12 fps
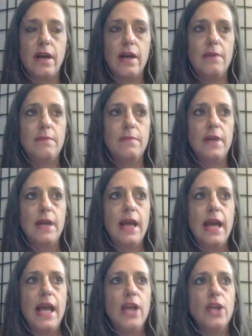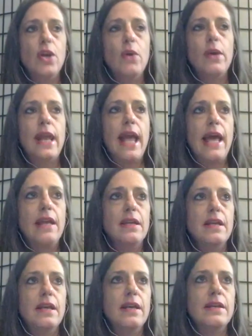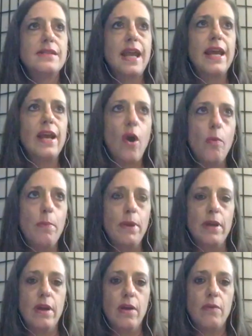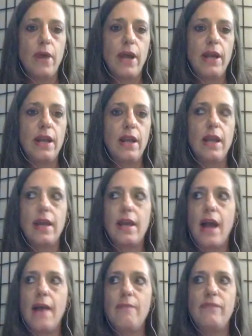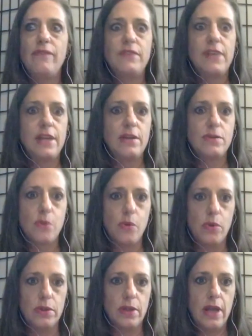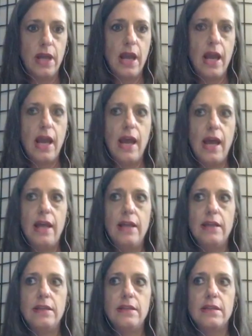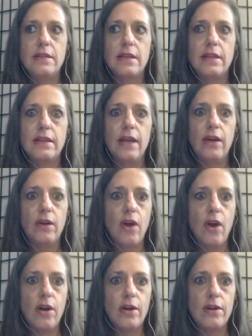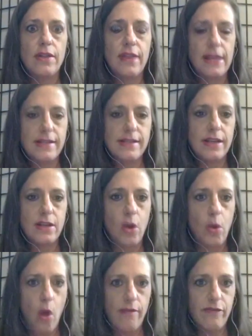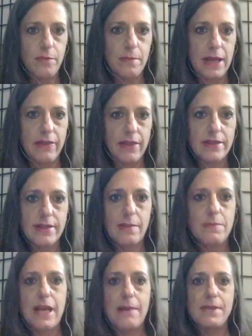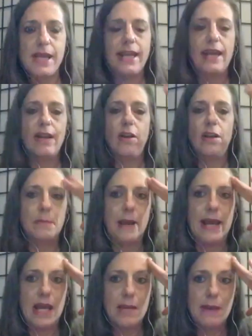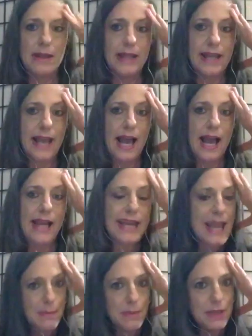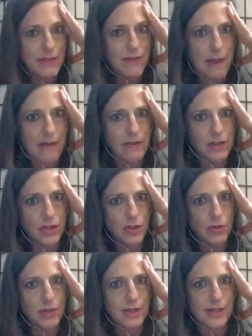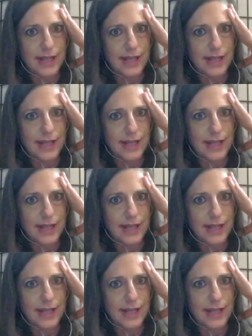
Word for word: Um, you know, and, and staying open. Right? Like, I'm fifty-eight years old, and there are things that go on for me that sometimes I get all in my head about, like, I can't believe I'm having to do this.